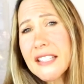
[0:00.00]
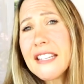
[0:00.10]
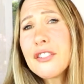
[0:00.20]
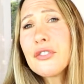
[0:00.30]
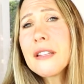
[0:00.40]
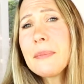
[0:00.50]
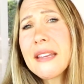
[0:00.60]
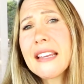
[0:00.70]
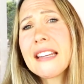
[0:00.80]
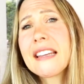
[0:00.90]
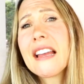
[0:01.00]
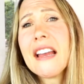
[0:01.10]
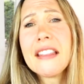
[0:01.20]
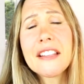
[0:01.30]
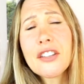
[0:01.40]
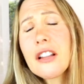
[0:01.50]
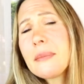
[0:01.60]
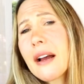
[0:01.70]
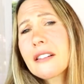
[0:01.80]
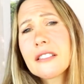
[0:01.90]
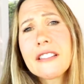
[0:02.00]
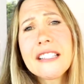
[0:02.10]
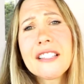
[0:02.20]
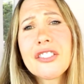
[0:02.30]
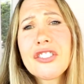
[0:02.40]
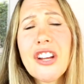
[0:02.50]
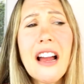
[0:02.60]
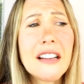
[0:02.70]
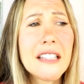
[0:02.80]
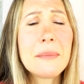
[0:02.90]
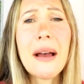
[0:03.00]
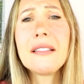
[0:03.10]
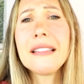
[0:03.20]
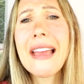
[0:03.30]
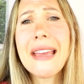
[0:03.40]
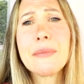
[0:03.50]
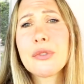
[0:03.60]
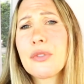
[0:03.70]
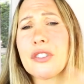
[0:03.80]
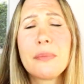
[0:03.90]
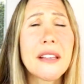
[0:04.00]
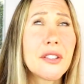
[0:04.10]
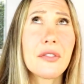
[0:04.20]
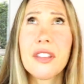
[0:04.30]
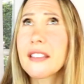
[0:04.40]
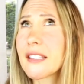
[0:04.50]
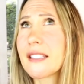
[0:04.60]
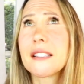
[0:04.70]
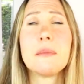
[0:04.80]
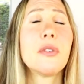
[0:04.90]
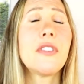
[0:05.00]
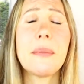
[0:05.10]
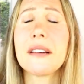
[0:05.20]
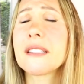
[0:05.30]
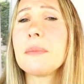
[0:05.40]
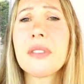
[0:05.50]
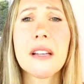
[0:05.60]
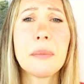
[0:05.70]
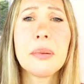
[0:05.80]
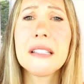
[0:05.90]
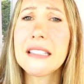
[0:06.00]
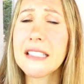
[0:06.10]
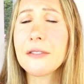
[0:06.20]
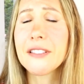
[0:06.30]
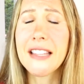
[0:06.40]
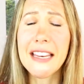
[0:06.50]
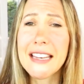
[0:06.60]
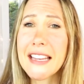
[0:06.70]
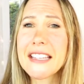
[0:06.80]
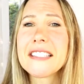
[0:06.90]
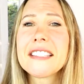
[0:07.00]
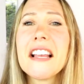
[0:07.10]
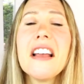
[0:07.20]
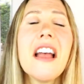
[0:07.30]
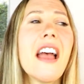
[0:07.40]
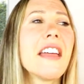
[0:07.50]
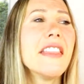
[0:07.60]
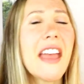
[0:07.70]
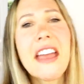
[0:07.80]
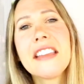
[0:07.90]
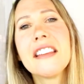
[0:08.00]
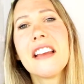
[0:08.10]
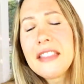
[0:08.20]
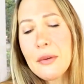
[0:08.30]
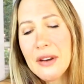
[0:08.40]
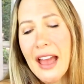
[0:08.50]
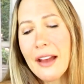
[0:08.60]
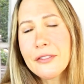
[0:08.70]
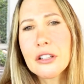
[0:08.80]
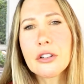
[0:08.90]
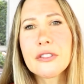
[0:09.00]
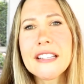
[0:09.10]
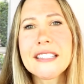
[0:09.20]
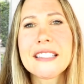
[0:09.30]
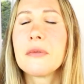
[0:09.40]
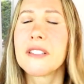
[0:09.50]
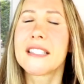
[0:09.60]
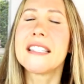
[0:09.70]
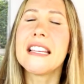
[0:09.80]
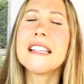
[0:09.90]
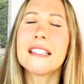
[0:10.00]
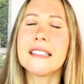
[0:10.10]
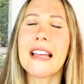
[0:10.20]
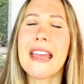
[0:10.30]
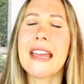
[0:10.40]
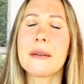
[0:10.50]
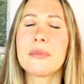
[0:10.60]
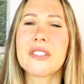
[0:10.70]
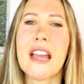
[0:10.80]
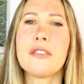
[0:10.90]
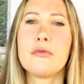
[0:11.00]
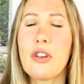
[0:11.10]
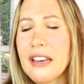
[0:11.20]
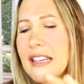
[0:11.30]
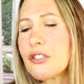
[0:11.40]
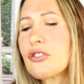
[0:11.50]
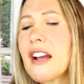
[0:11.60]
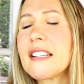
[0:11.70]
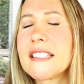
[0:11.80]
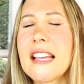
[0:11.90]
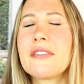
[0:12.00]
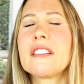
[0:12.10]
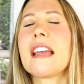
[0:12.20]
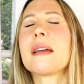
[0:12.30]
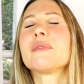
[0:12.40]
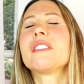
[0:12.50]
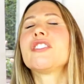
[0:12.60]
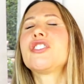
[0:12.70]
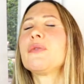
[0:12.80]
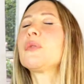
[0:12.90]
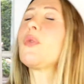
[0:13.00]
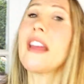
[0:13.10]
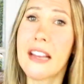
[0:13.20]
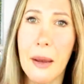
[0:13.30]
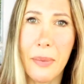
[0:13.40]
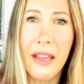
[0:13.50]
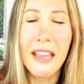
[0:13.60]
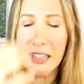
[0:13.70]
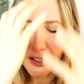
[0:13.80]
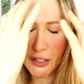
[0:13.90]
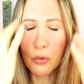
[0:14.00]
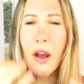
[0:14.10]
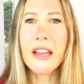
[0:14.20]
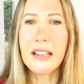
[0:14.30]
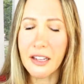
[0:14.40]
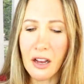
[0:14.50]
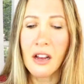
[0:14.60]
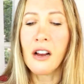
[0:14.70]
a teaser in the beginning that's all about Clarice as a child and about lambs, which makes you think this is a movie about something completely different than it is. Then they would have Clarice seeing the lambs and running and trying to save the lambs, and then she would wake up in a sweat like,